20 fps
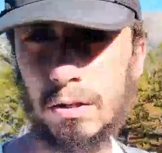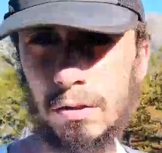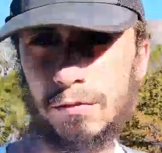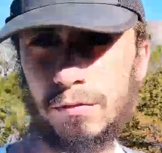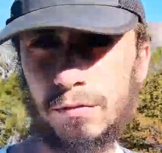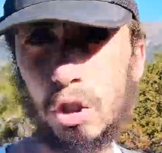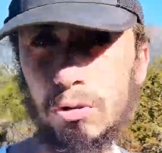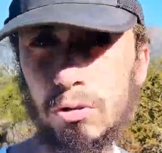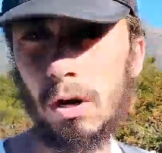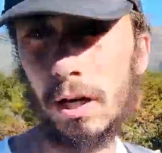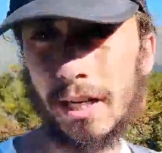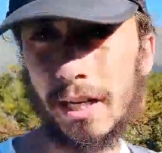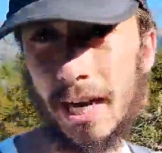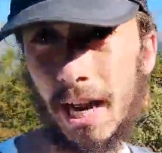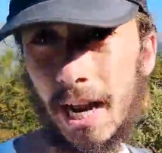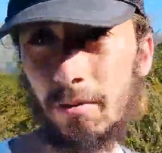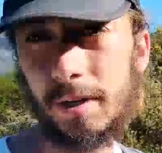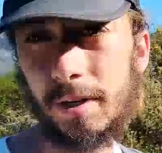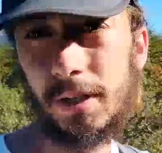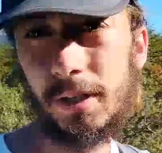of dry and
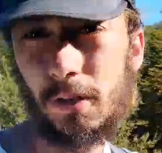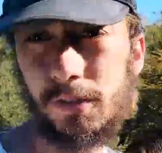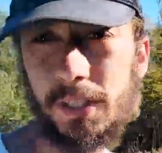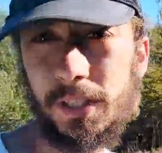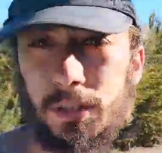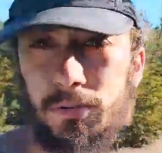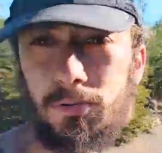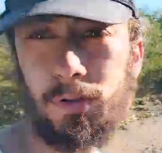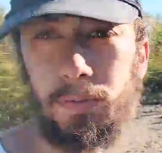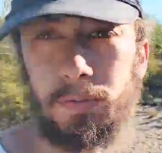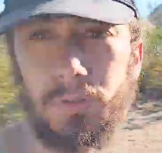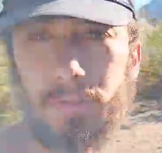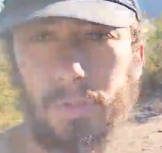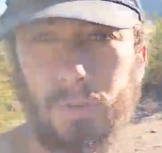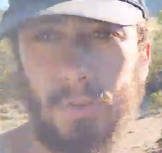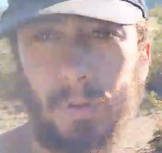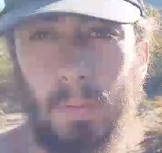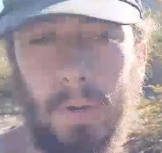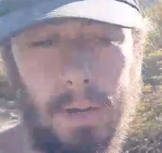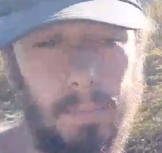arid on this route
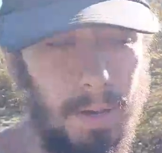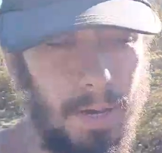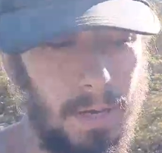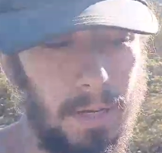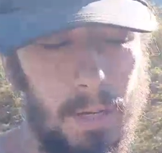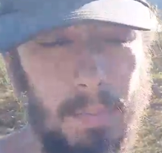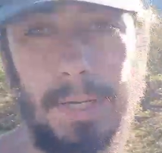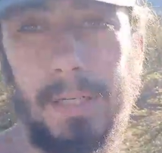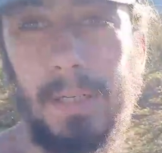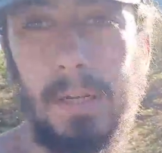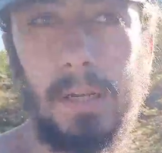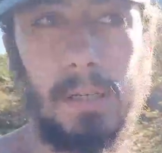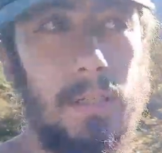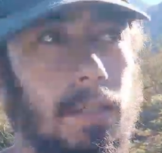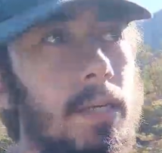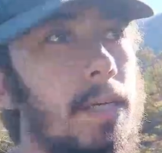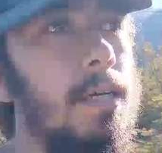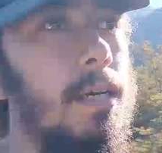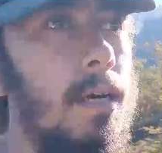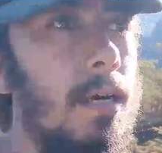on the way back, a bit
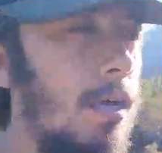dusty.